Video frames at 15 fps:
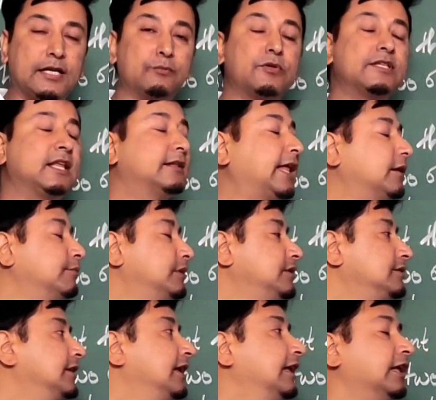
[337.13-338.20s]
that
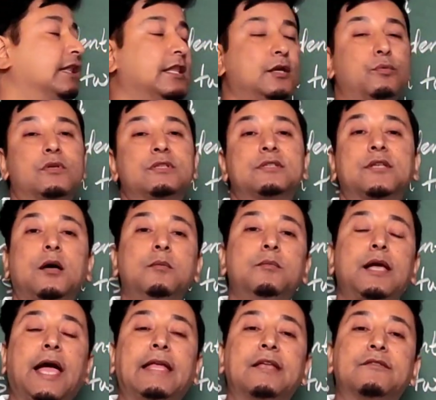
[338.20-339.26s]
means there was
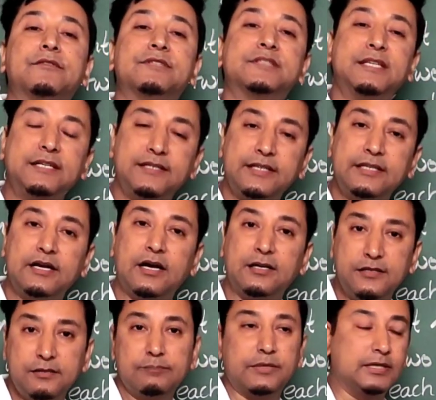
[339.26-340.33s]
some kind of a secret
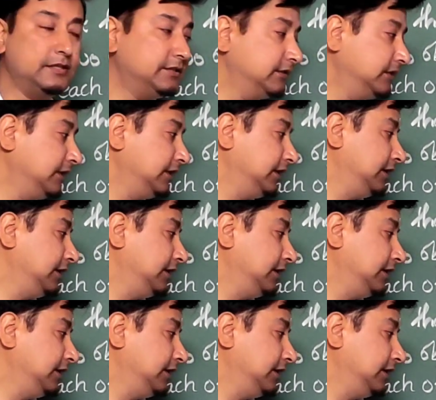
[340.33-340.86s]
agreement